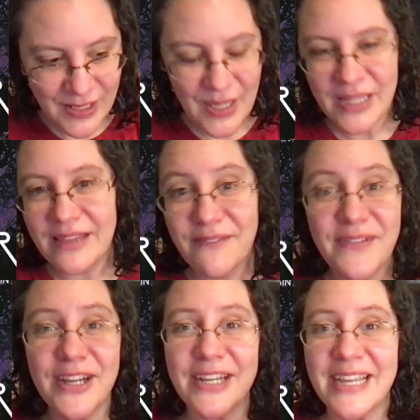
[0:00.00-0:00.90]
on the
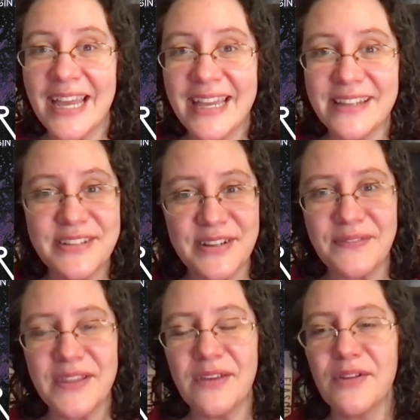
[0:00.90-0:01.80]
very edge
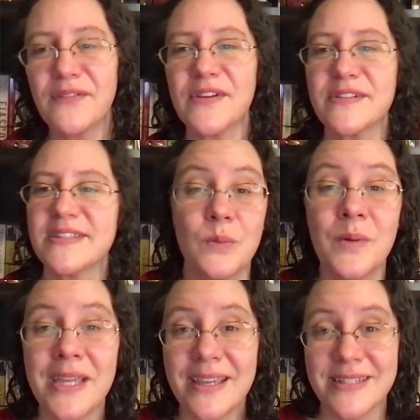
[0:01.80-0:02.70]
of the universe.
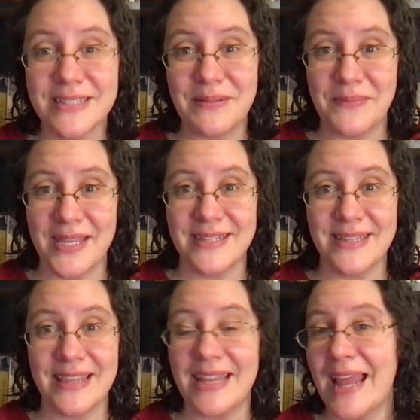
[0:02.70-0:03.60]
We get to meet
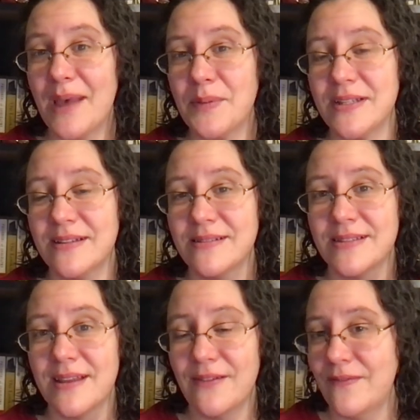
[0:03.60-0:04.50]
the
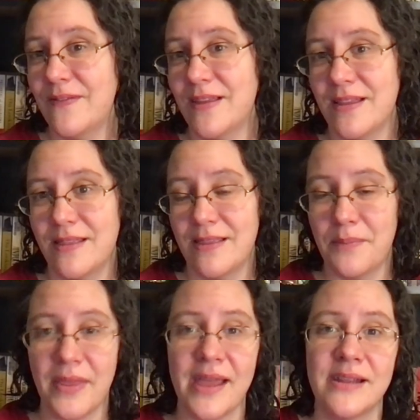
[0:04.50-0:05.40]
inhabitants of the
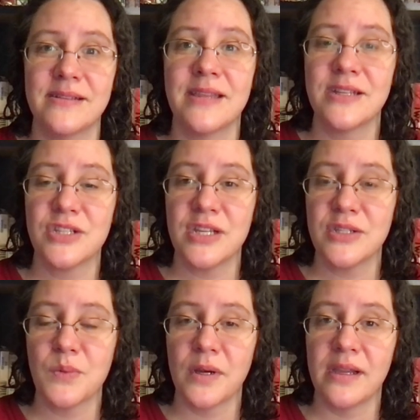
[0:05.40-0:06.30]
planet that
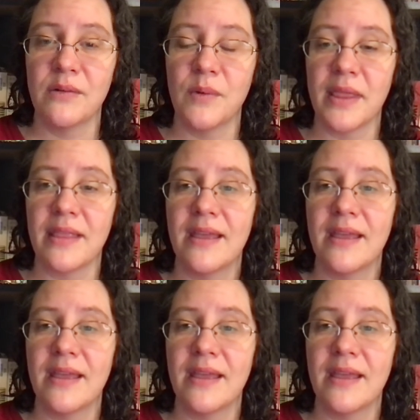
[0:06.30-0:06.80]
she's working with